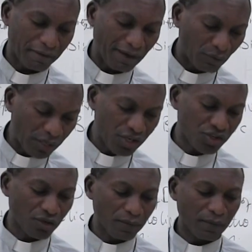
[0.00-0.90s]
the
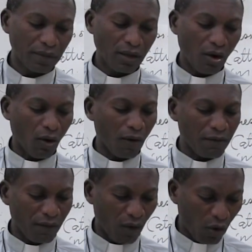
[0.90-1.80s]
foundation
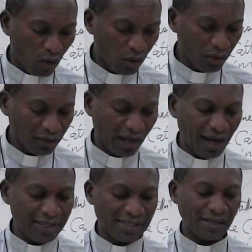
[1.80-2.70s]
of all
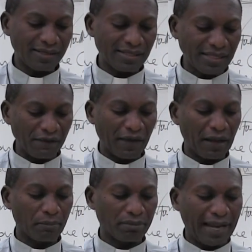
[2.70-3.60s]
God's
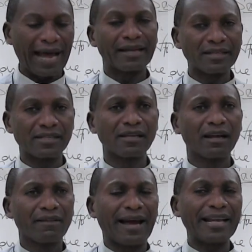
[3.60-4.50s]
saving plans.
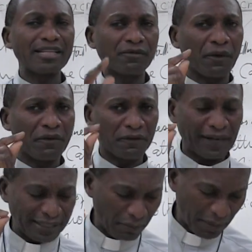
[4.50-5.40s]
That is very
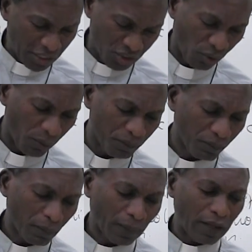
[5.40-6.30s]
fundamental.
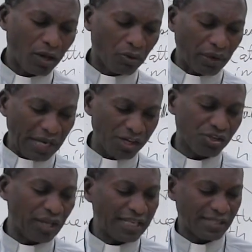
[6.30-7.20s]

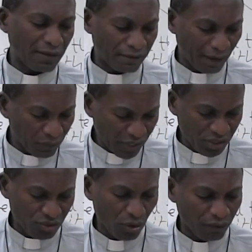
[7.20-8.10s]
Creation is the
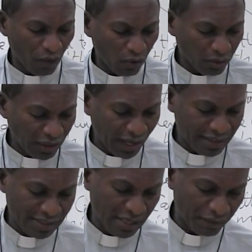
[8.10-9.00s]
foundation of all
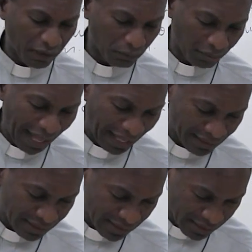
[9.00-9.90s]
God's saving
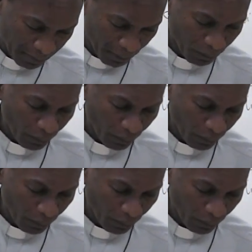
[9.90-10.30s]
plans.